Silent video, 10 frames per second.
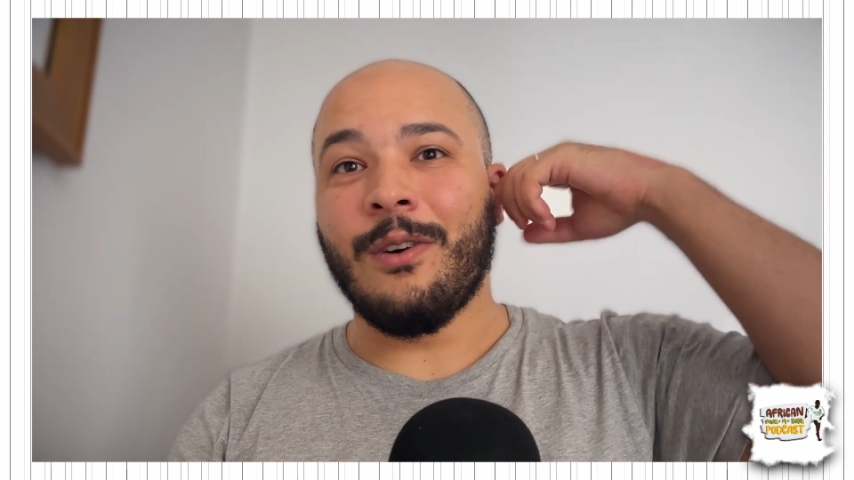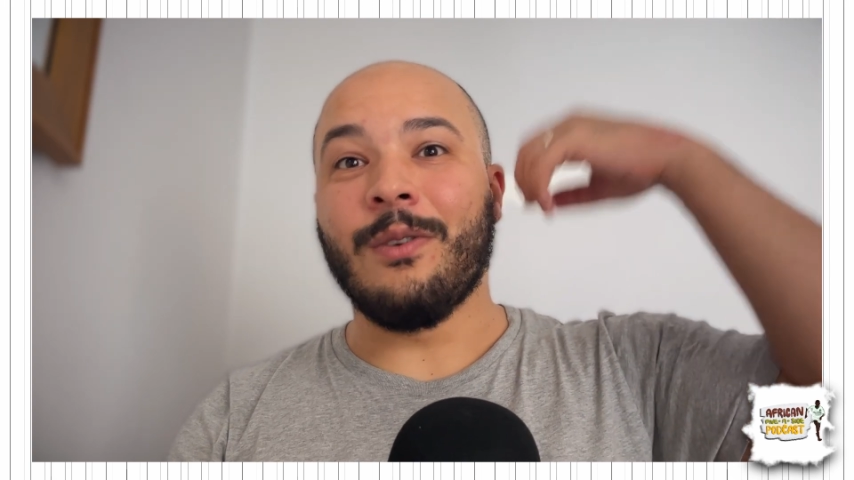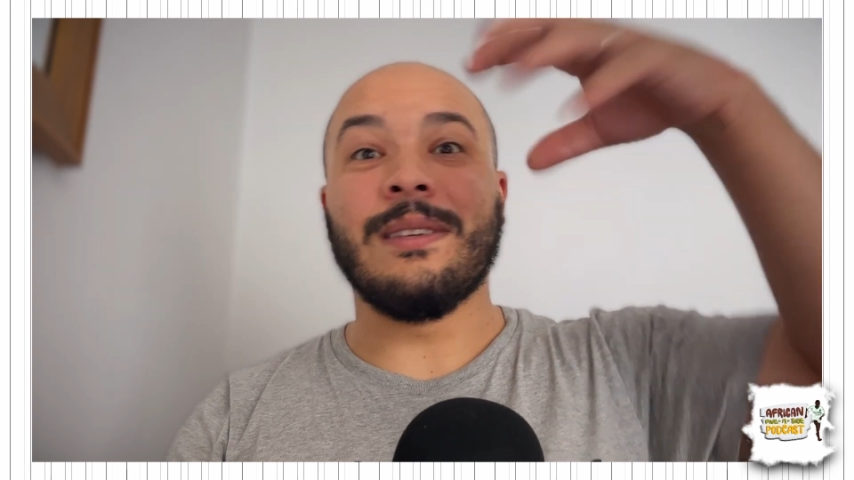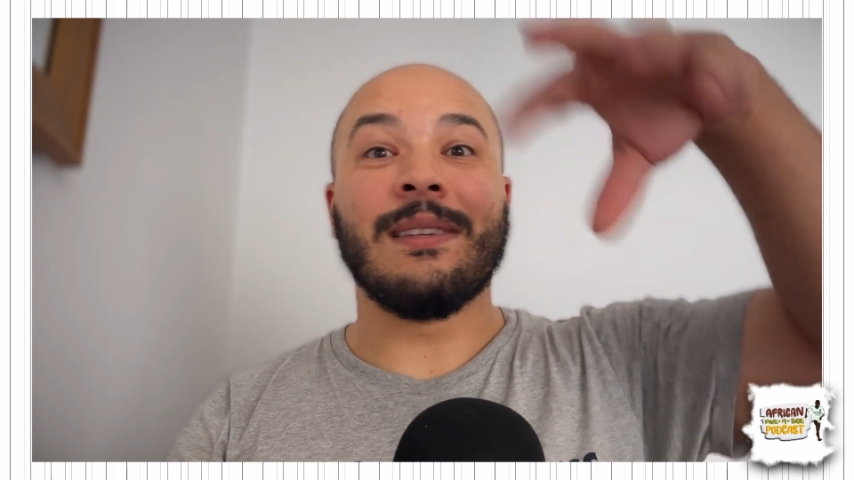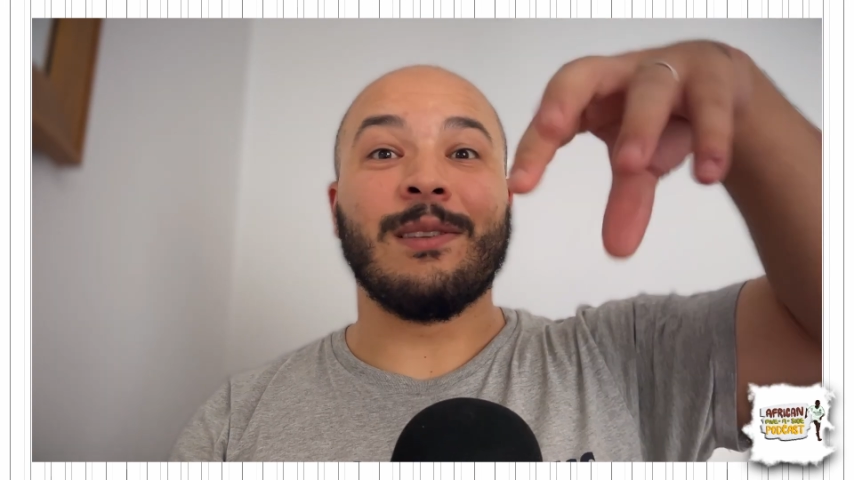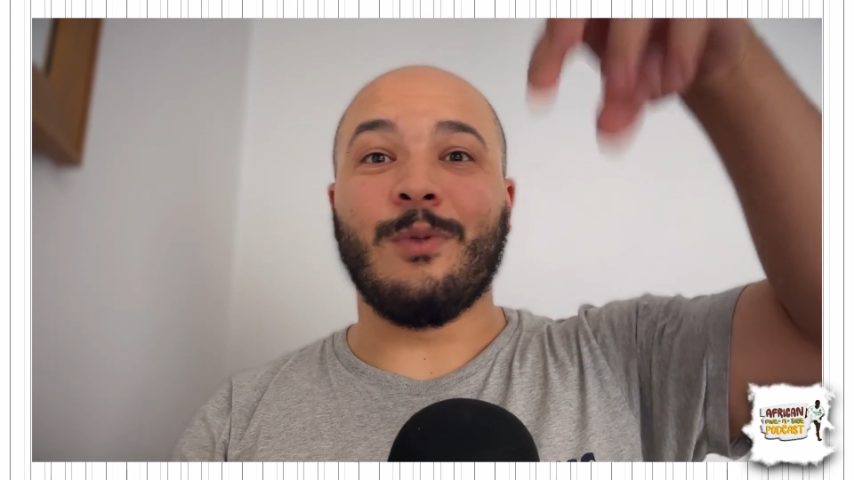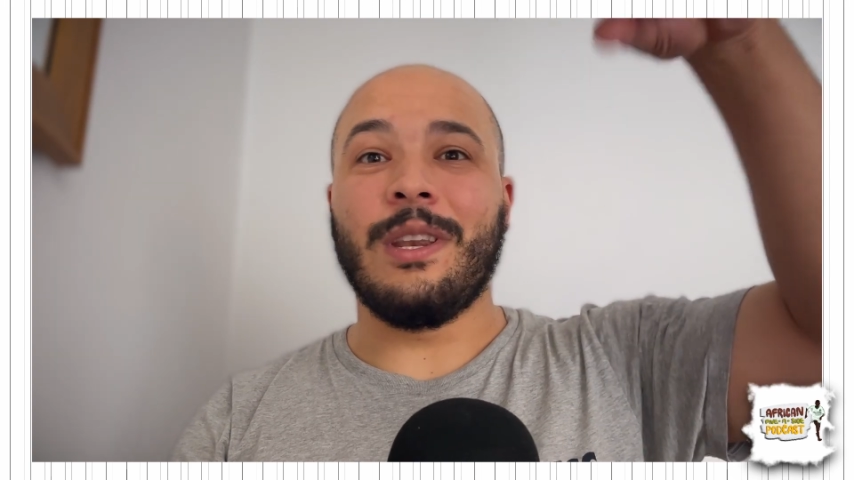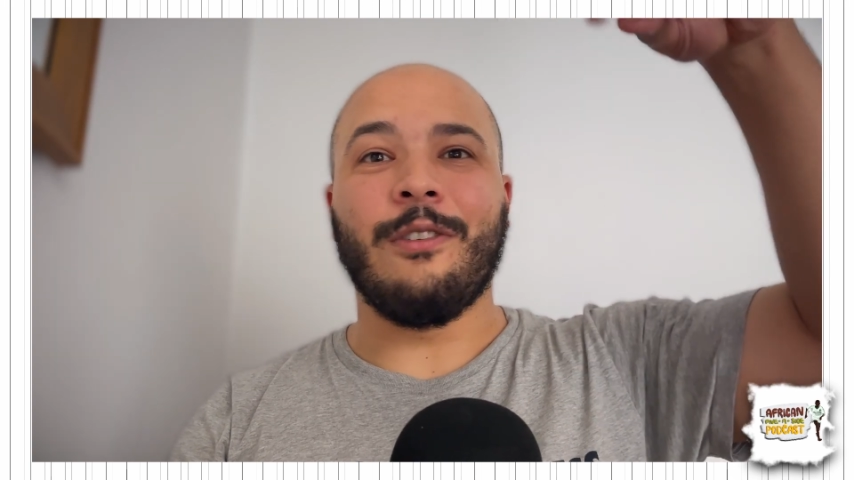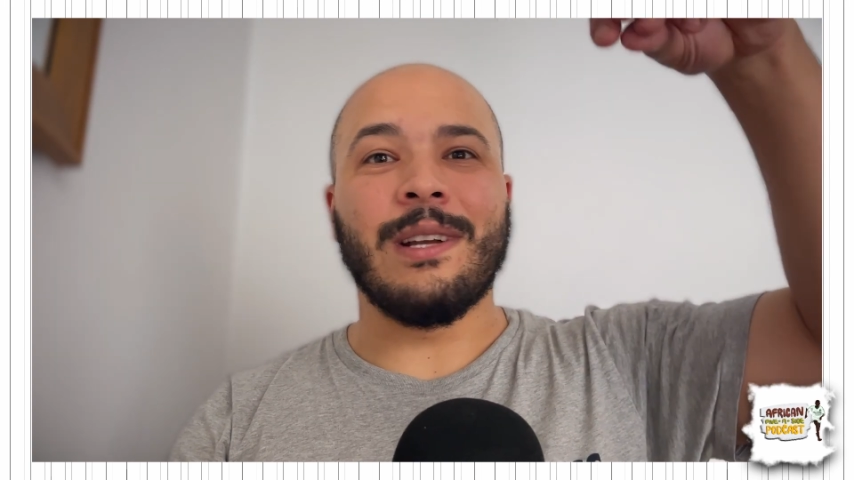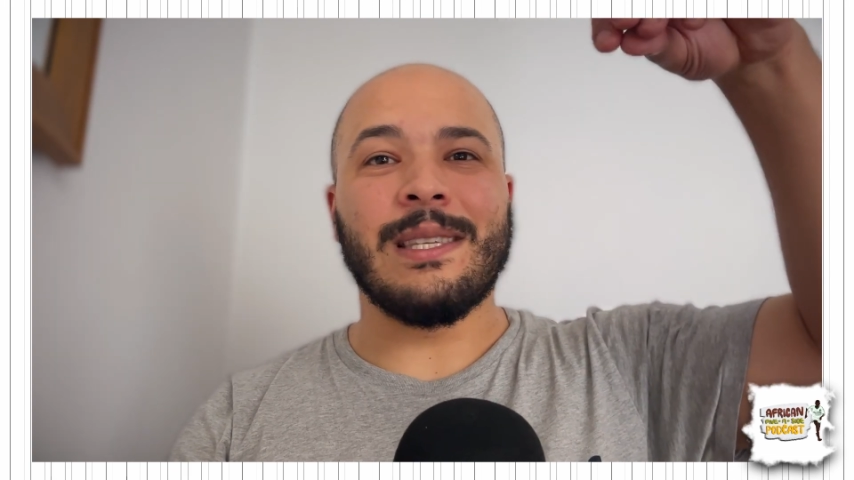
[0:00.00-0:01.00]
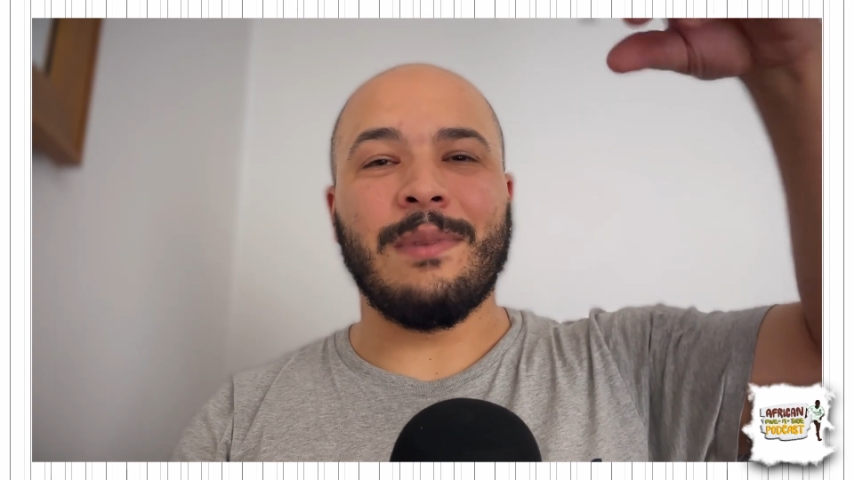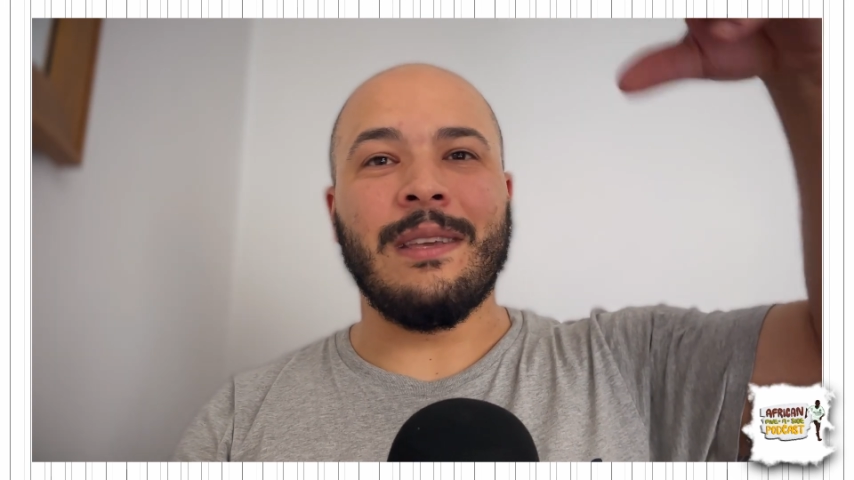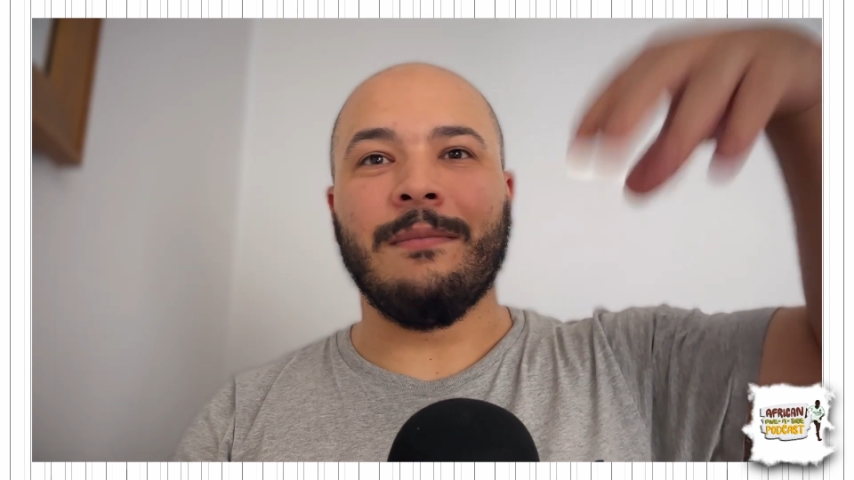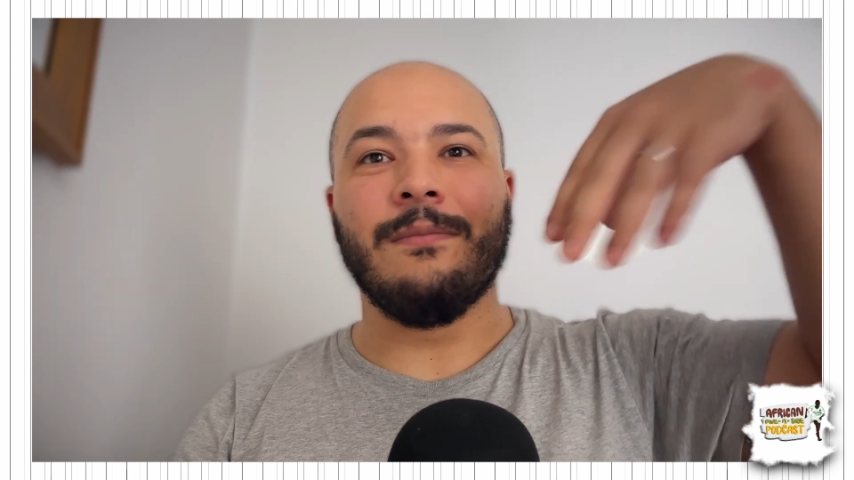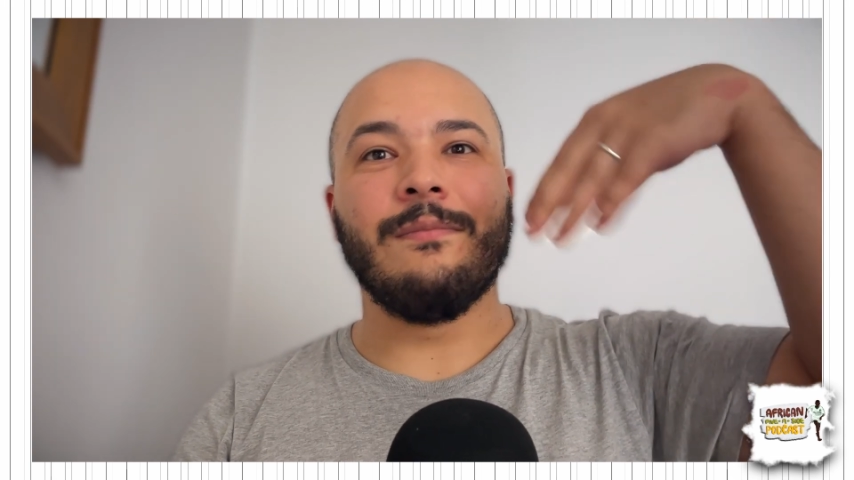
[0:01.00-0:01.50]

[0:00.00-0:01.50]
oh, this is a winning recipe